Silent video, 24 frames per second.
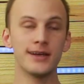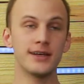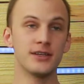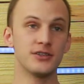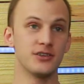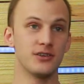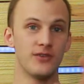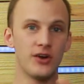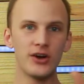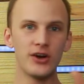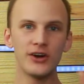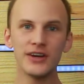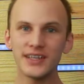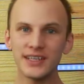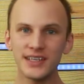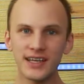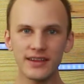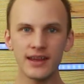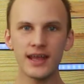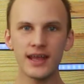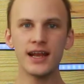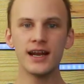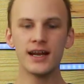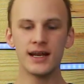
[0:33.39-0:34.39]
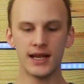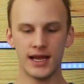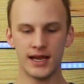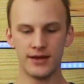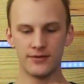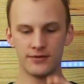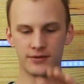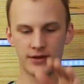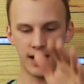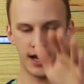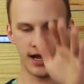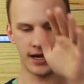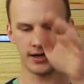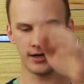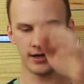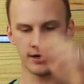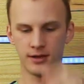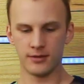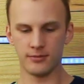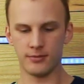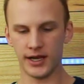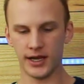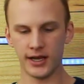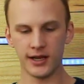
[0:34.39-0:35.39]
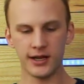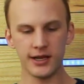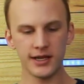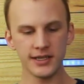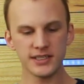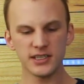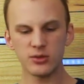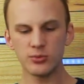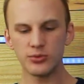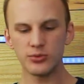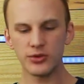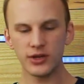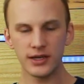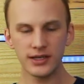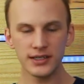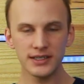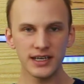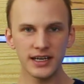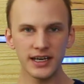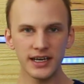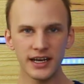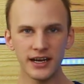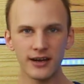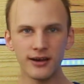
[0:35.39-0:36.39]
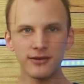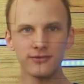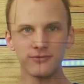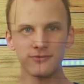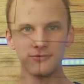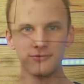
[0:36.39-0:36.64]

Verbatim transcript: So I've already done that. I've got my console plugged in here